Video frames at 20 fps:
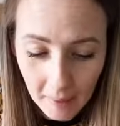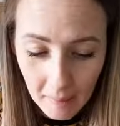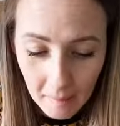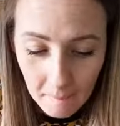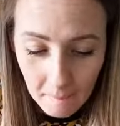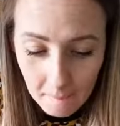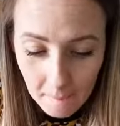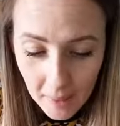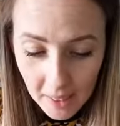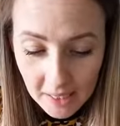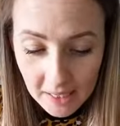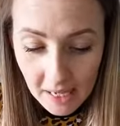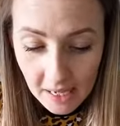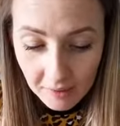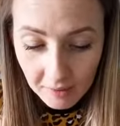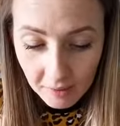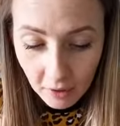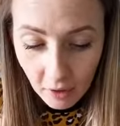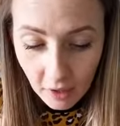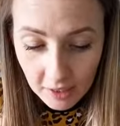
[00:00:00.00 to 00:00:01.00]
But yeah,
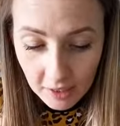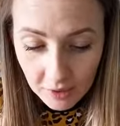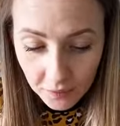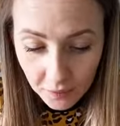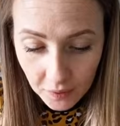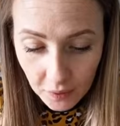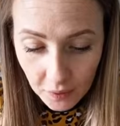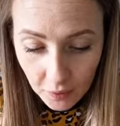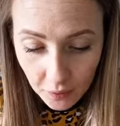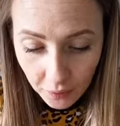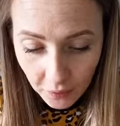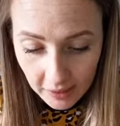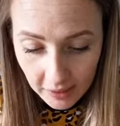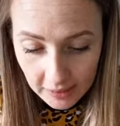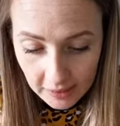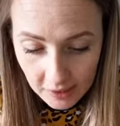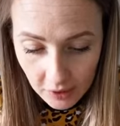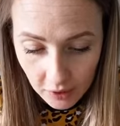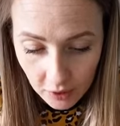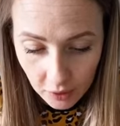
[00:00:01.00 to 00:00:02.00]
guys, feel free
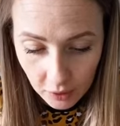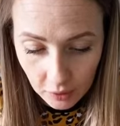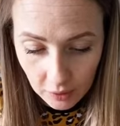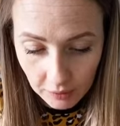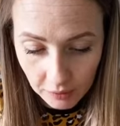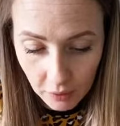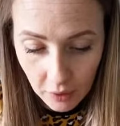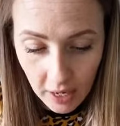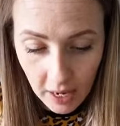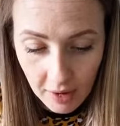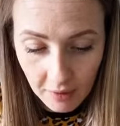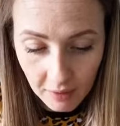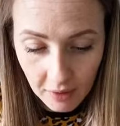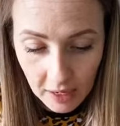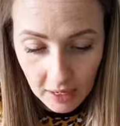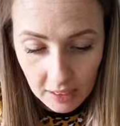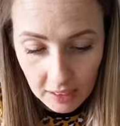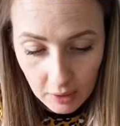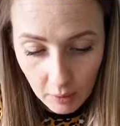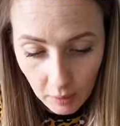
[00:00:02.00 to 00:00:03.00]
to, if you have
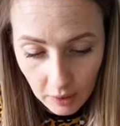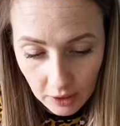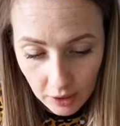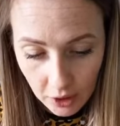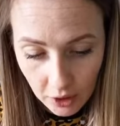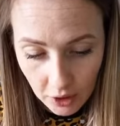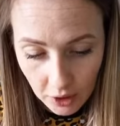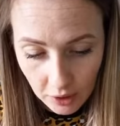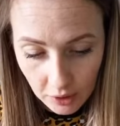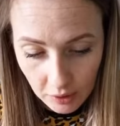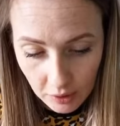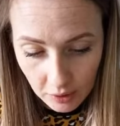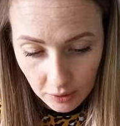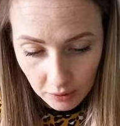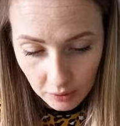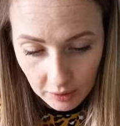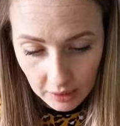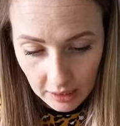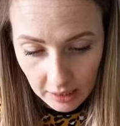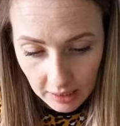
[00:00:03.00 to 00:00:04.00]
any questions or
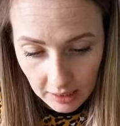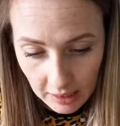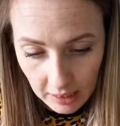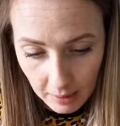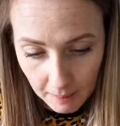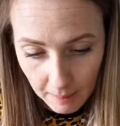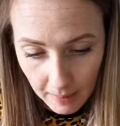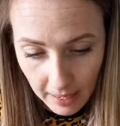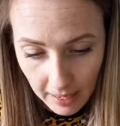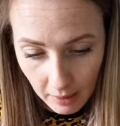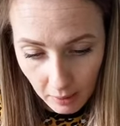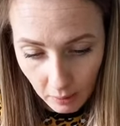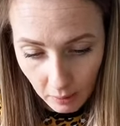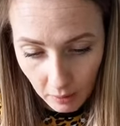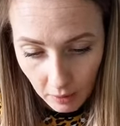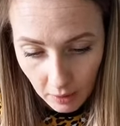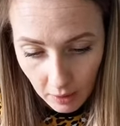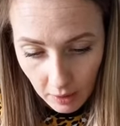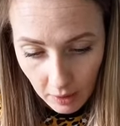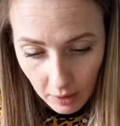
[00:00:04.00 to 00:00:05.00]
anything about
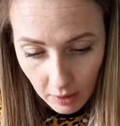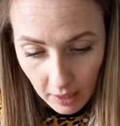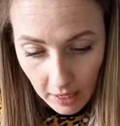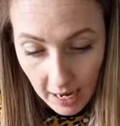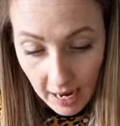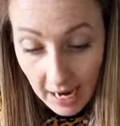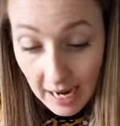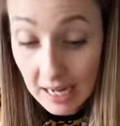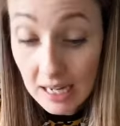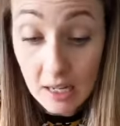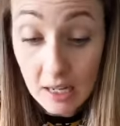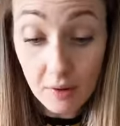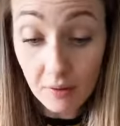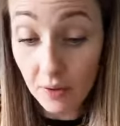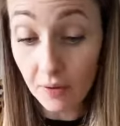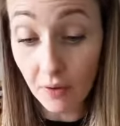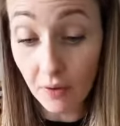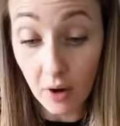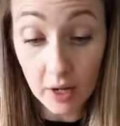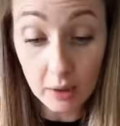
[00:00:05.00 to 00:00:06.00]
any of the
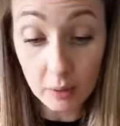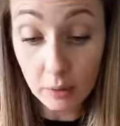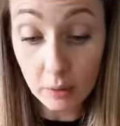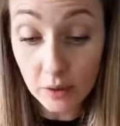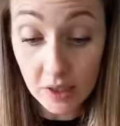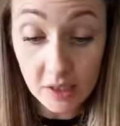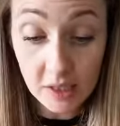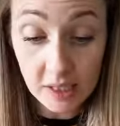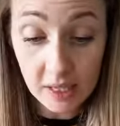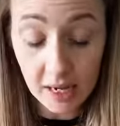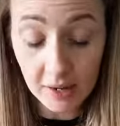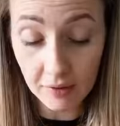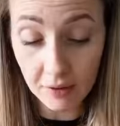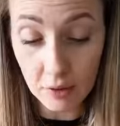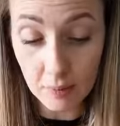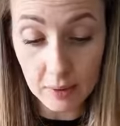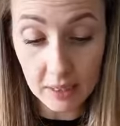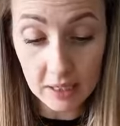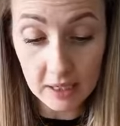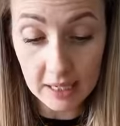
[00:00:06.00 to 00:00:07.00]
vinyls, doesn't have to
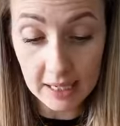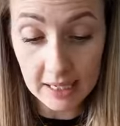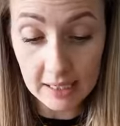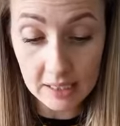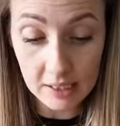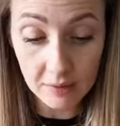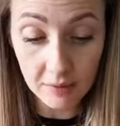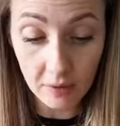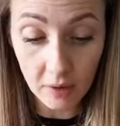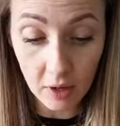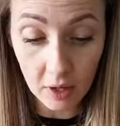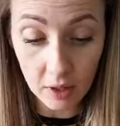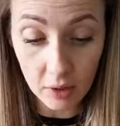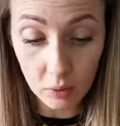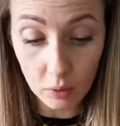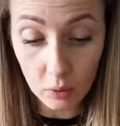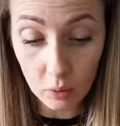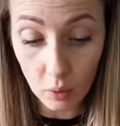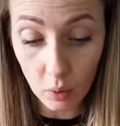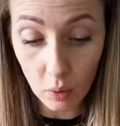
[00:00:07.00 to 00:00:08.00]
be adhesive
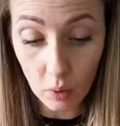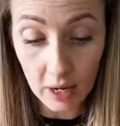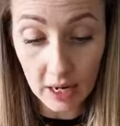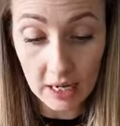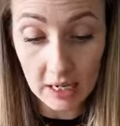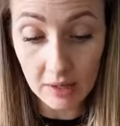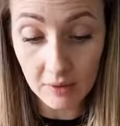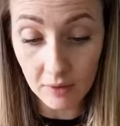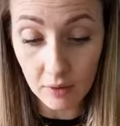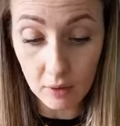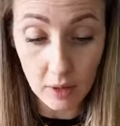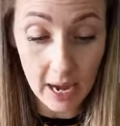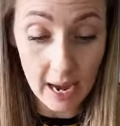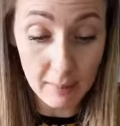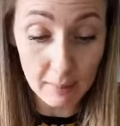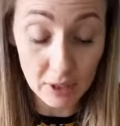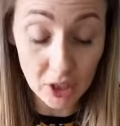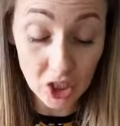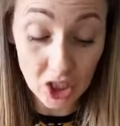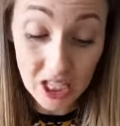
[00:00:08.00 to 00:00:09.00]
vinyl or any of our
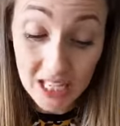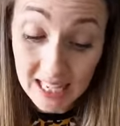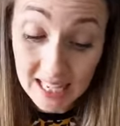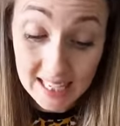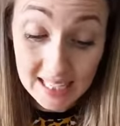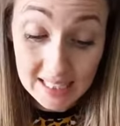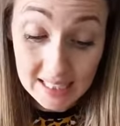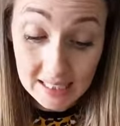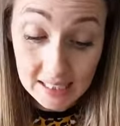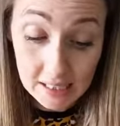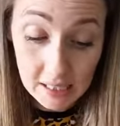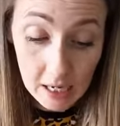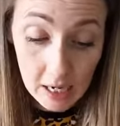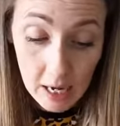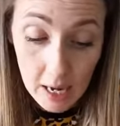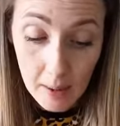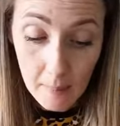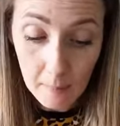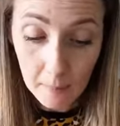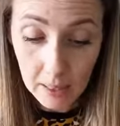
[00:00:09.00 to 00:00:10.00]
machines,
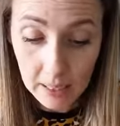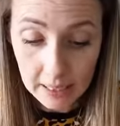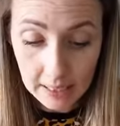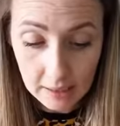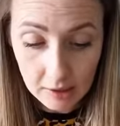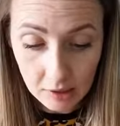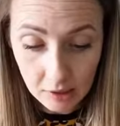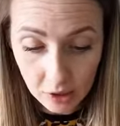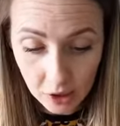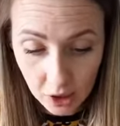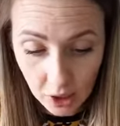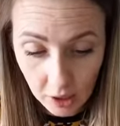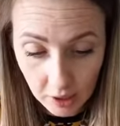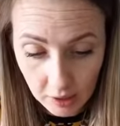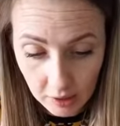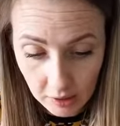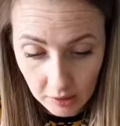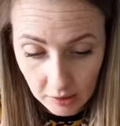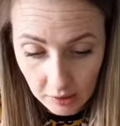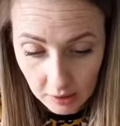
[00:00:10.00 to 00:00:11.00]
please
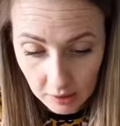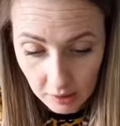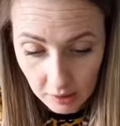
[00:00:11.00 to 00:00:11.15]
just